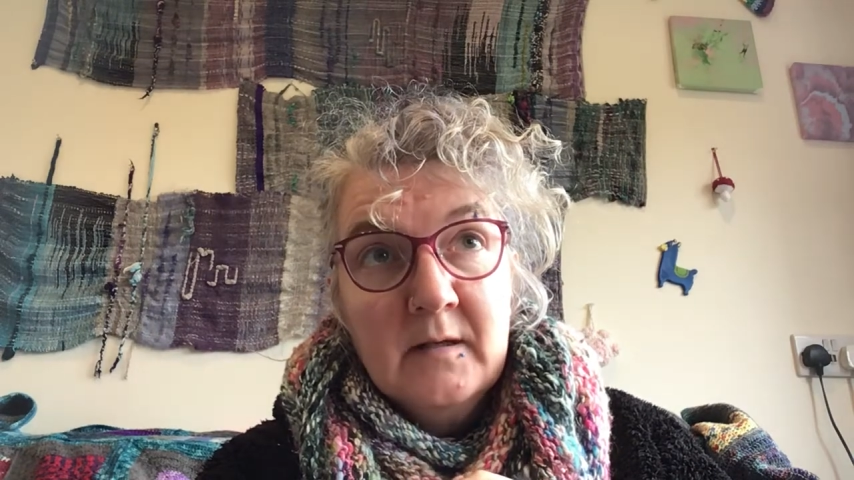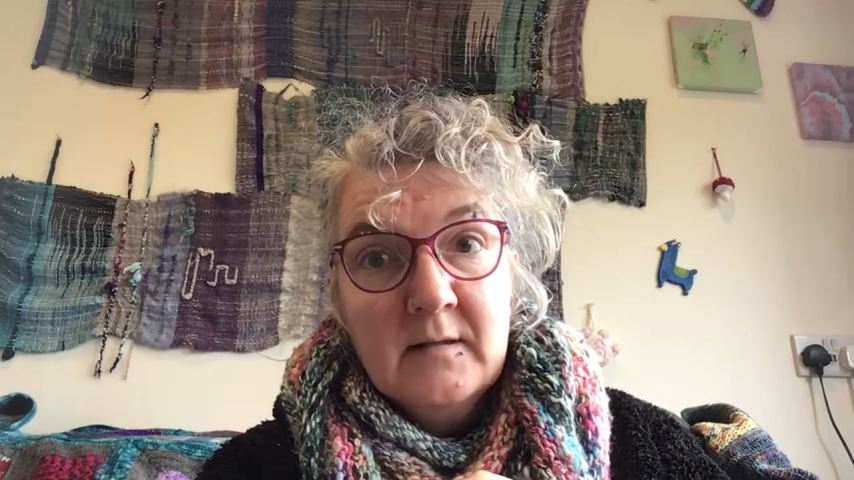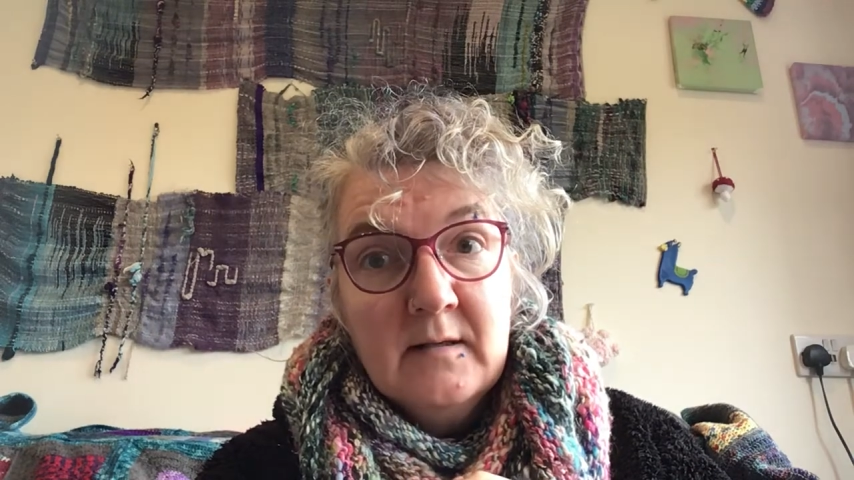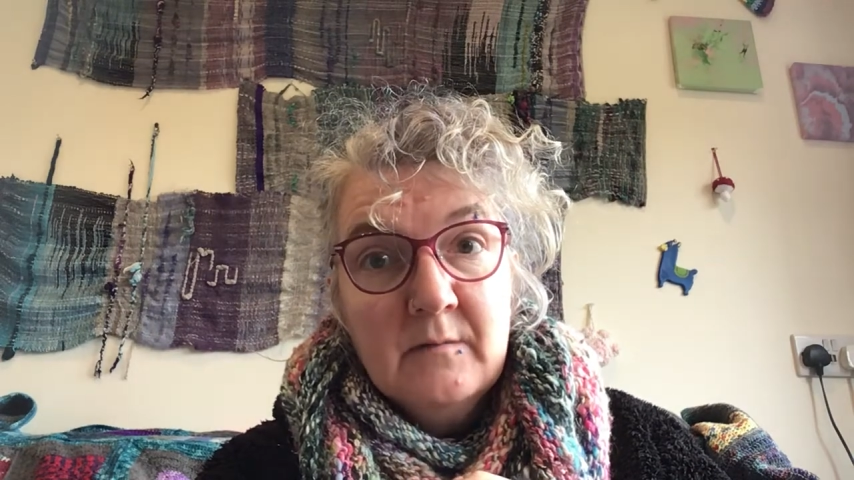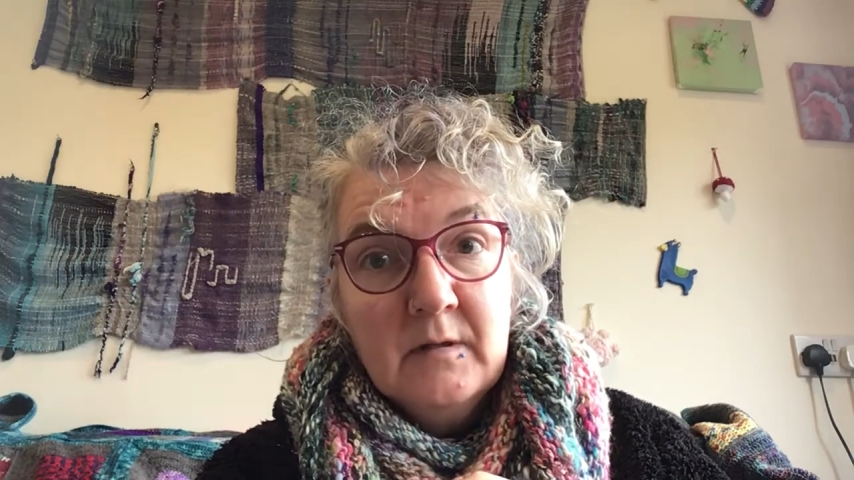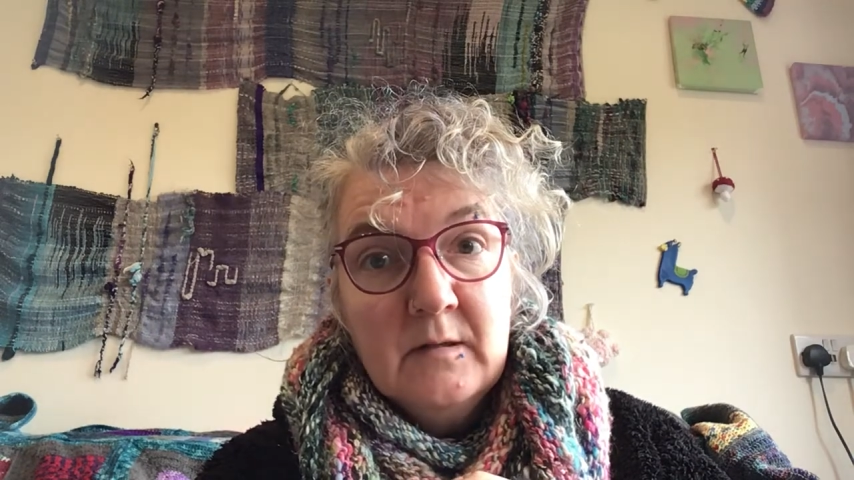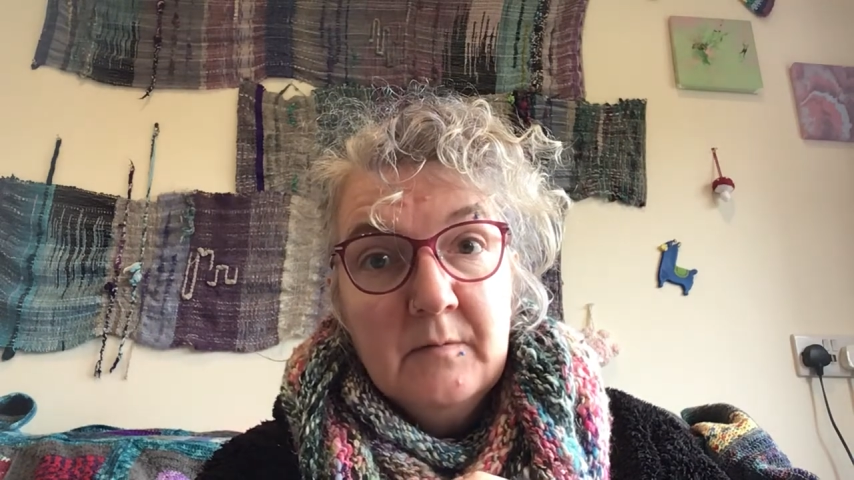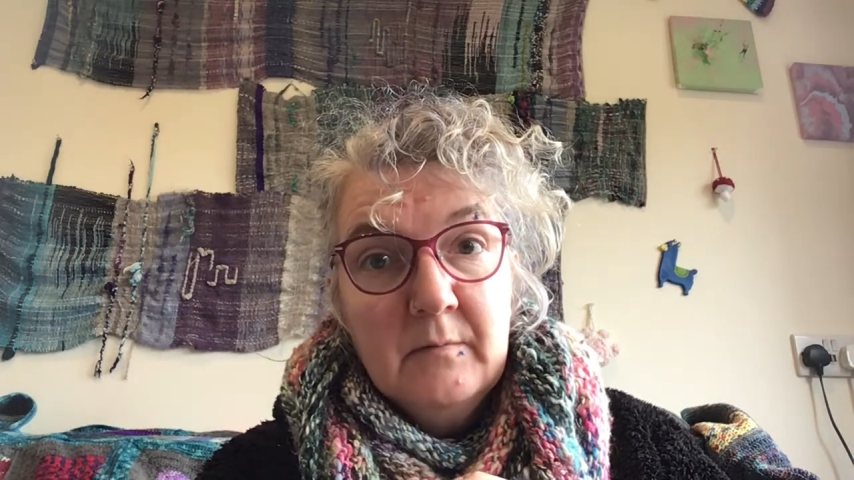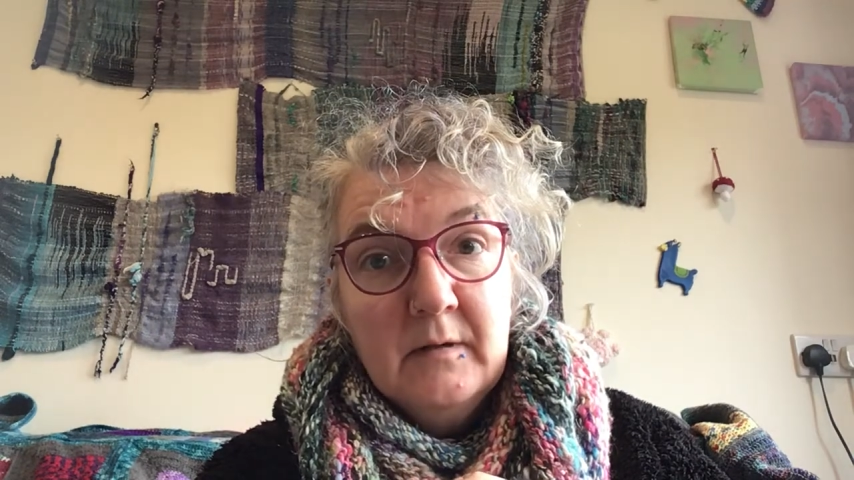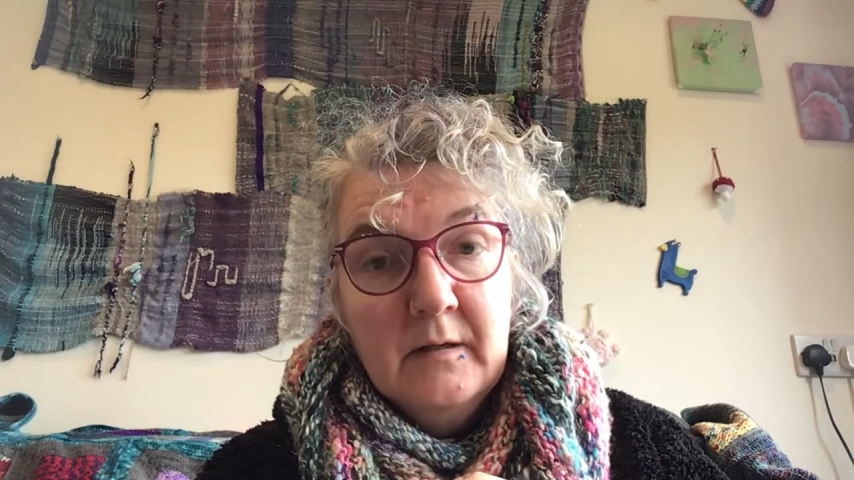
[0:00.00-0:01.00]
to see some of these
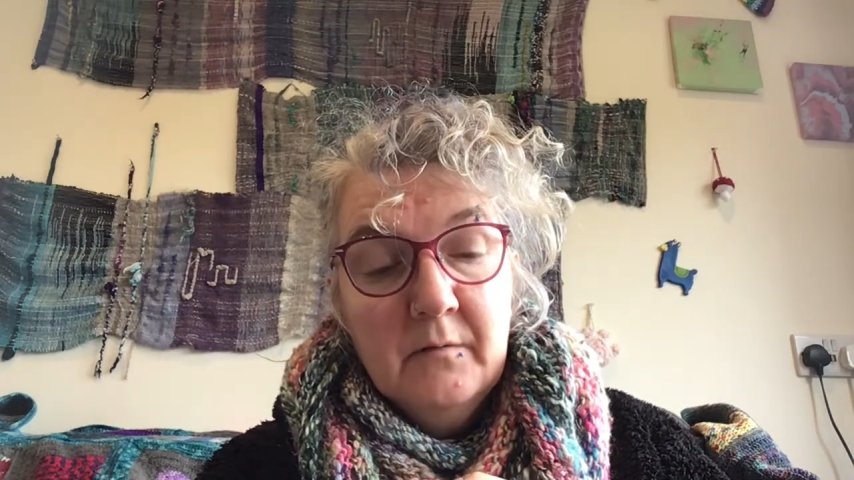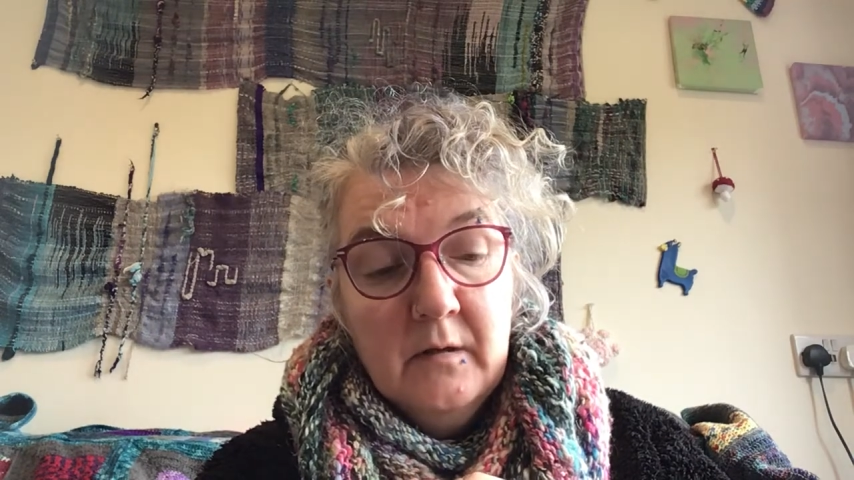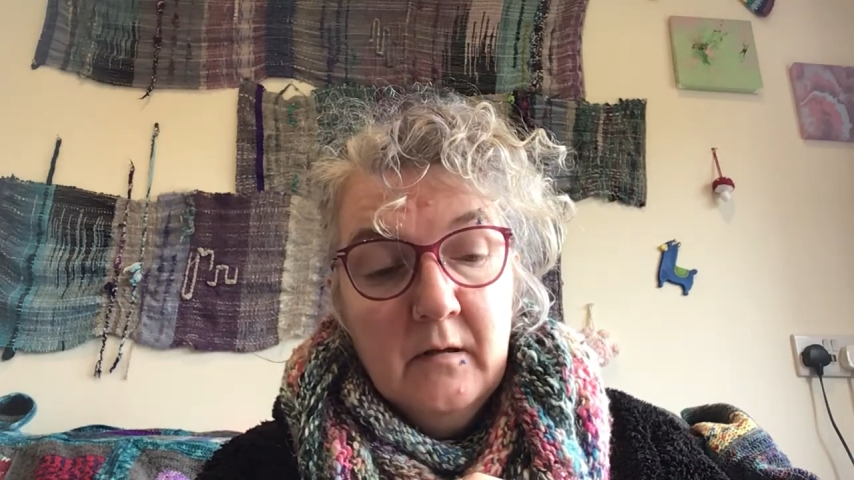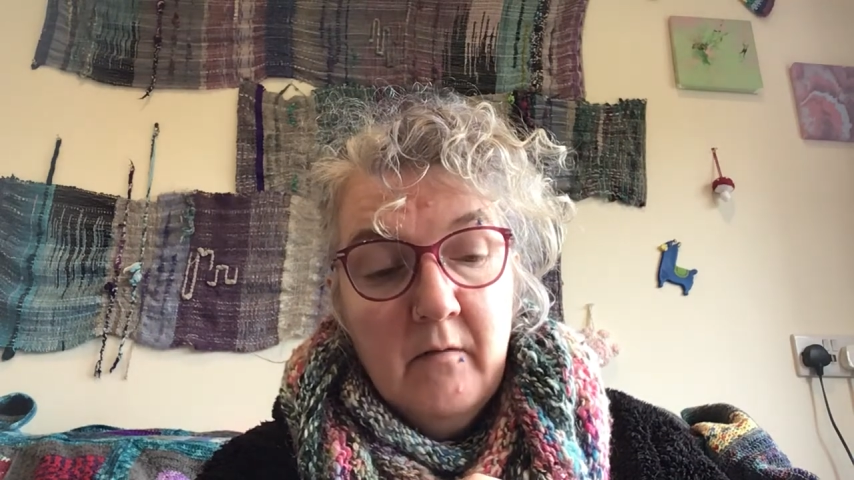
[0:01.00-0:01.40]
people anyway.